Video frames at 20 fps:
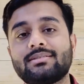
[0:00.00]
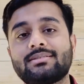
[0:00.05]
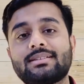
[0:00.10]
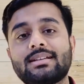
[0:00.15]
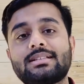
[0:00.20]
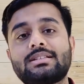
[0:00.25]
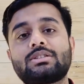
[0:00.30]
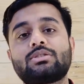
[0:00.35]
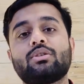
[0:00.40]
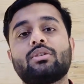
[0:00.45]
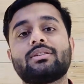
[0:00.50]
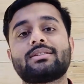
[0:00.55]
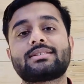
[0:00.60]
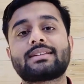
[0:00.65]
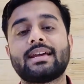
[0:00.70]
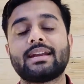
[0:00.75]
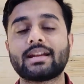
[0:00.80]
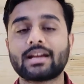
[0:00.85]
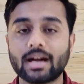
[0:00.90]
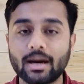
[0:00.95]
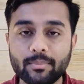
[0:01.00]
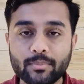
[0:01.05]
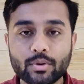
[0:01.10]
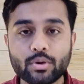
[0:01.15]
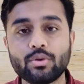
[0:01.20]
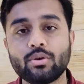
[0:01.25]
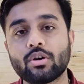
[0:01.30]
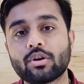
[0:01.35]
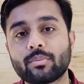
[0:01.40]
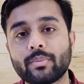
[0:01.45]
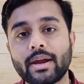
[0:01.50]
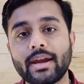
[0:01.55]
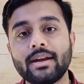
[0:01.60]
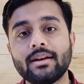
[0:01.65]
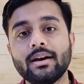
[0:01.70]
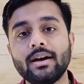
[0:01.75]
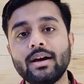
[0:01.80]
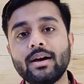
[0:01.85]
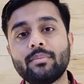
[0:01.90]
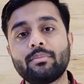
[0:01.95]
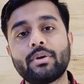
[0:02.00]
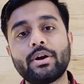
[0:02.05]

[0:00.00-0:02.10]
such thoughts can come to your mind,